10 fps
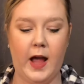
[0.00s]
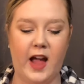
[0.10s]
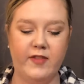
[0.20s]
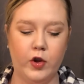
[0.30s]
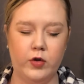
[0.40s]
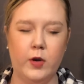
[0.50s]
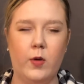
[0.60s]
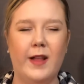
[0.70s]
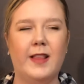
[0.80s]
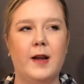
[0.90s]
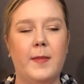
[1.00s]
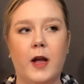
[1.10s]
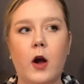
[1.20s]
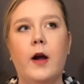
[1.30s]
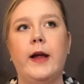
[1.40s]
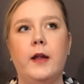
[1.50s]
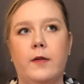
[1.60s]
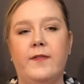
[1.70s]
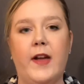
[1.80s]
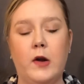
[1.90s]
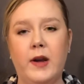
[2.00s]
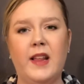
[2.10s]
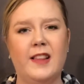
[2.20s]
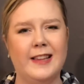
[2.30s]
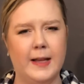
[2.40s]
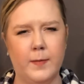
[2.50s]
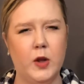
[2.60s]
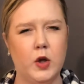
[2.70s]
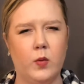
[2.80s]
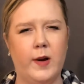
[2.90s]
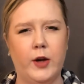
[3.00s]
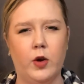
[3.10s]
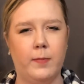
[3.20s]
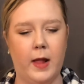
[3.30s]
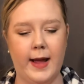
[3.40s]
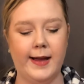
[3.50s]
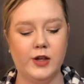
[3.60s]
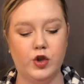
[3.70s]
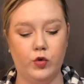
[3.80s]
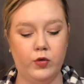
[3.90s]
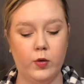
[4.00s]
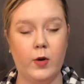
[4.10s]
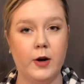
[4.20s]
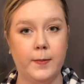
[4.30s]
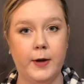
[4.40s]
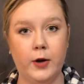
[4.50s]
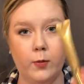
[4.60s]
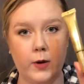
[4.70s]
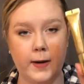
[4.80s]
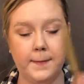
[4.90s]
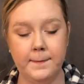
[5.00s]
used it once and I'm like, all right, it's very similar when you apply it to the Wonder Beauty one.